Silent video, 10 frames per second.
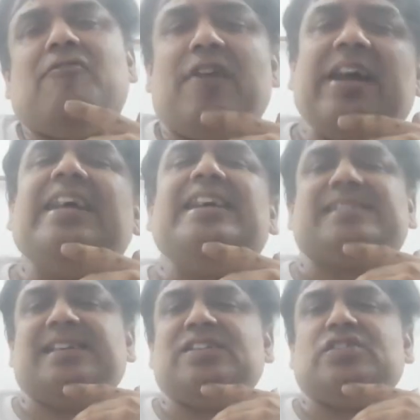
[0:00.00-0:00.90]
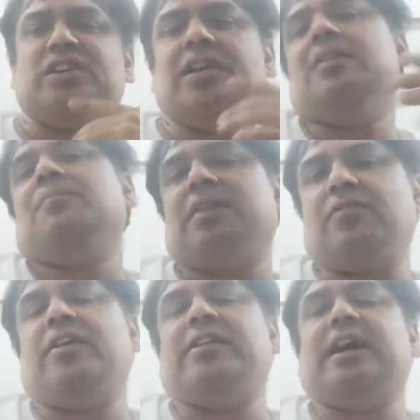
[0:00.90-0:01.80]
very essential, but
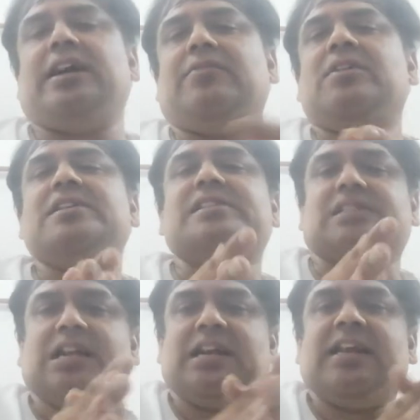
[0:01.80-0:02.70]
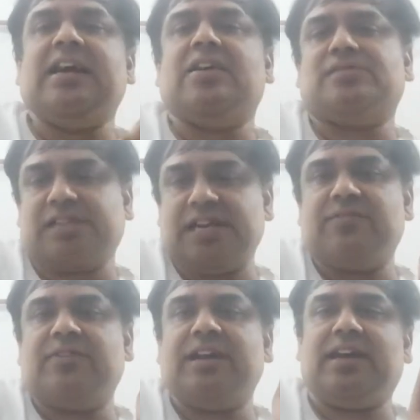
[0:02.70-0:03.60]
for the advanced learning of
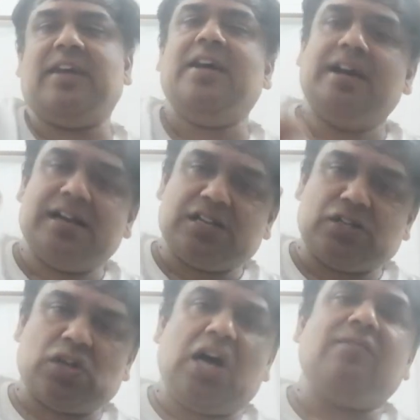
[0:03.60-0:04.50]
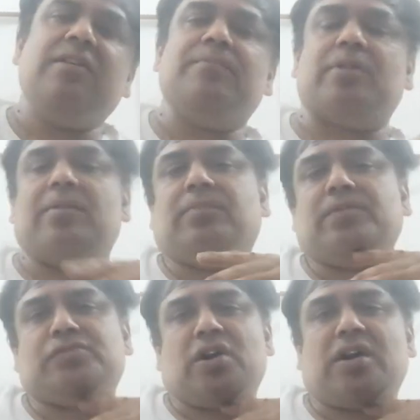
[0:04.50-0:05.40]
CFD, solving
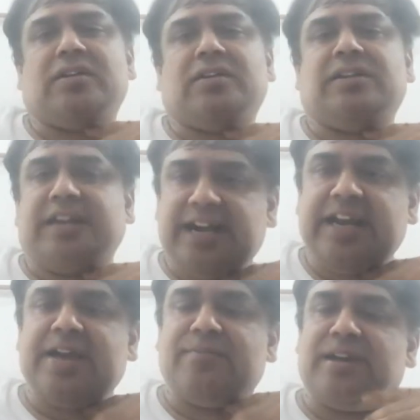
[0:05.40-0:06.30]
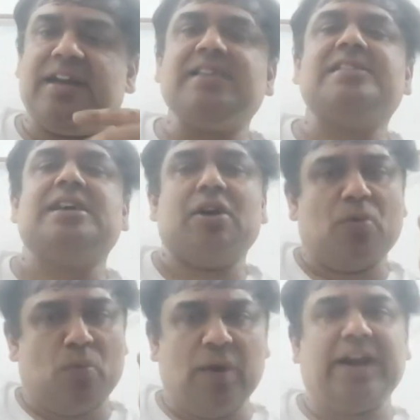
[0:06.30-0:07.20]
problems on TDMA is
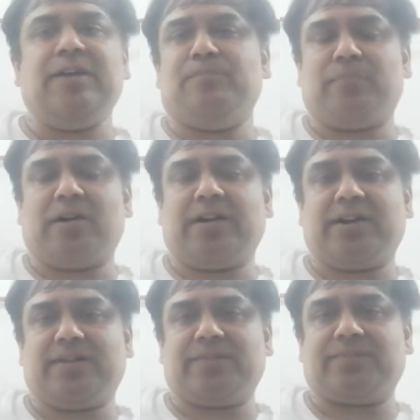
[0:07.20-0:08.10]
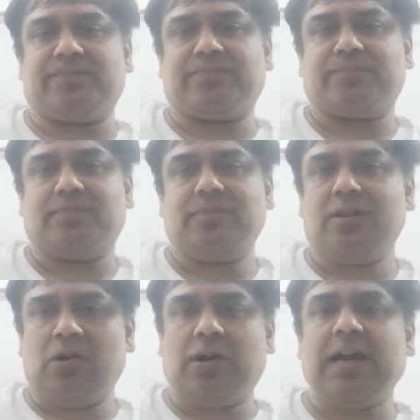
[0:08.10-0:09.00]
very important.
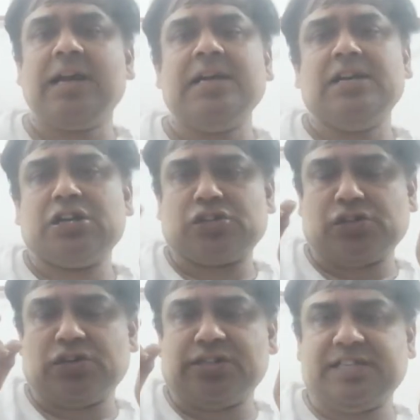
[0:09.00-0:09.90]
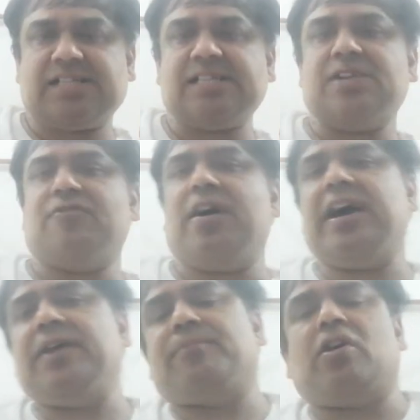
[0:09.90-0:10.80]
Okay, so this is a
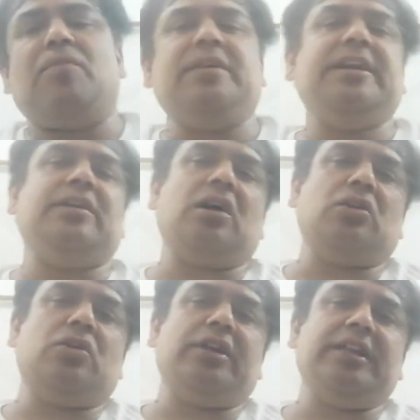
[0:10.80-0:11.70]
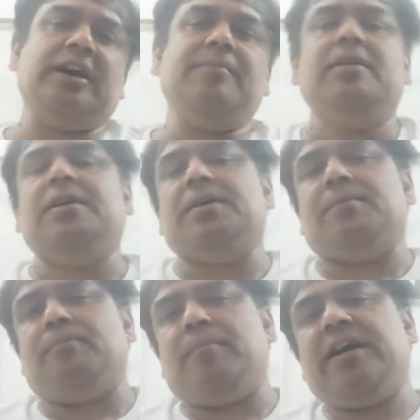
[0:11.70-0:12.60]
very prominent algorithm
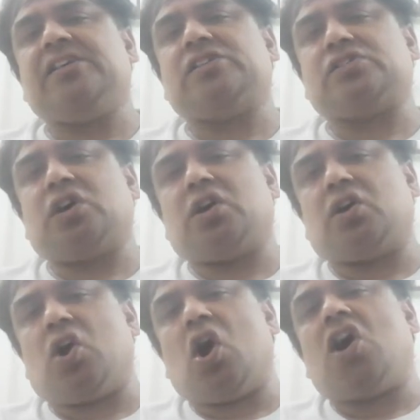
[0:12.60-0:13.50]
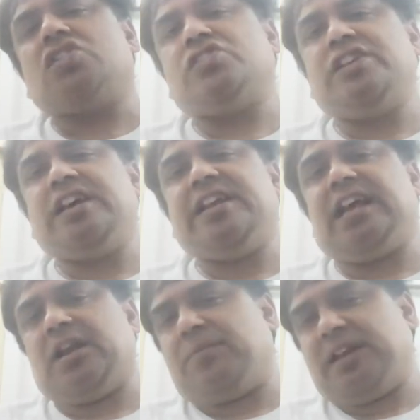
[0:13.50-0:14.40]
based on Gaussian
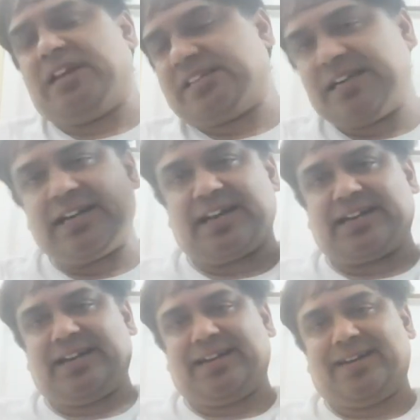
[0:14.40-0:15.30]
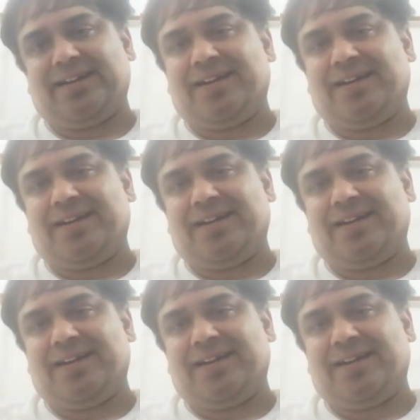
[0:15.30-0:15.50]
elimination technique.